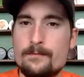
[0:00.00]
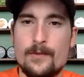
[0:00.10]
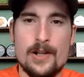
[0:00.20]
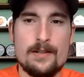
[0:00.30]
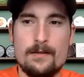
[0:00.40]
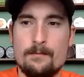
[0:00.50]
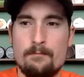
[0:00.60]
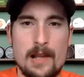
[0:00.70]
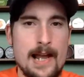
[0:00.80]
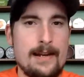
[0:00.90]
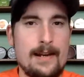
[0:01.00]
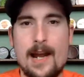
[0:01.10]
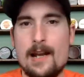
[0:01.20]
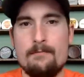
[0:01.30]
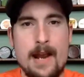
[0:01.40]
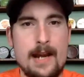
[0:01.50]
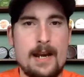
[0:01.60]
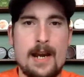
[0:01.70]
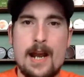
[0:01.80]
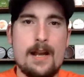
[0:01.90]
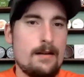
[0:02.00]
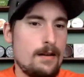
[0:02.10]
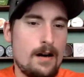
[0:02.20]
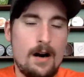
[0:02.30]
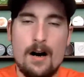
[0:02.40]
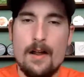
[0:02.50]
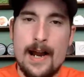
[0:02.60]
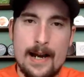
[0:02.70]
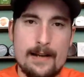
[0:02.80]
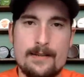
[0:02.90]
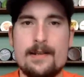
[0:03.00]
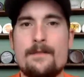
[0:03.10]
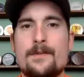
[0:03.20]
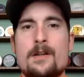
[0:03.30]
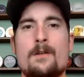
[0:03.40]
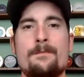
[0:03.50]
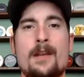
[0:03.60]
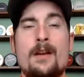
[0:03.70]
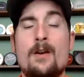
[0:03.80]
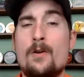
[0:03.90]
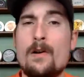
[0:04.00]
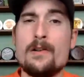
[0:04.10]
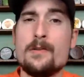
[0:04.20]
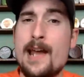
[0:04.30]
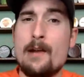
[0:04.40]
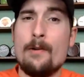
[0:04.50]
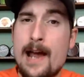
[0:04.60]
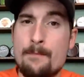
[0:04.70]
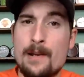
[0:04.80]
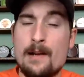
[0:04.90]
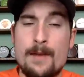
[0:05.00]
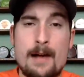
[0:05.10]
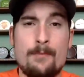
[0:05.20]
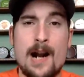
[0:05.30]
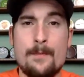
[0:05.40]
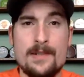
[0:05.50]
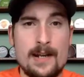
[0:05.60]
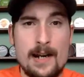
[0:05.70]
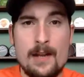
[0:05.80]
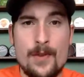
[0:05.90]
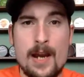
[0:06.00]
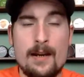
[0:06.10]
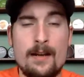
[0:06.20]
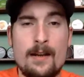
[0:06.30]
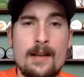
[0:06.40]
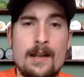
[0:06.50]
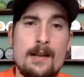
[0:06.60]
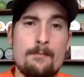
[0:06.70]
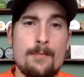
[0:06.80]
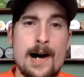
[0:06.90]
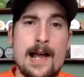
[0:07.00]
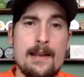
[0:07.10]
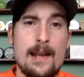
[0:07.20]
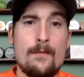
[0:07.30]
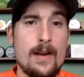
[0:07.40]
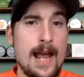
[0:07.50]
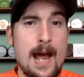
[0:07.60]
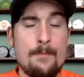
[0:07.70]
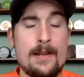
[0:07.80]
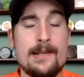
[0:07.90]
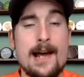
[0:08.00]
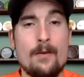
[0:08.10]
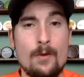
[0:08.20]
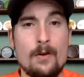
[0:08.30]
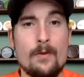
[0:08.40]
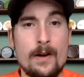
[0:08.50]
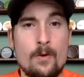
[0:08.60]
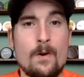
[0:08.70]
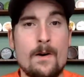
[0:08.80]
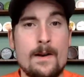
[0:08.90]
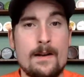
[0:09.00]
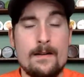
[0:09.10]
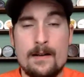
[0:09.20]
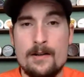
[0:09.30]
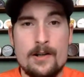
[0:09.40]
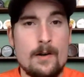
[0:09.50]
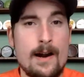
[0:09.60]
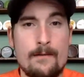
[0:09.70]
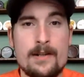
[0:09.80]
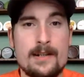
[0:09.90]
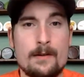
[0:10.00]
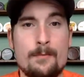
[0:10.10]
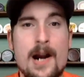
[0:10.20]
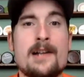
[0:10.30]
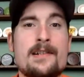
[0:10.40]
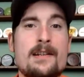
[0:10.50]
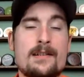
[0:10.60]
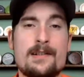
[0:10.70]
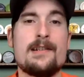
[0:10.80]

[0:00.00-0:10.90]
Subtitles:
just blending it, making it, all that kind of stuff. So who knows when that will happen? I'm not promising anything, but if it happens, I will record and show every single process and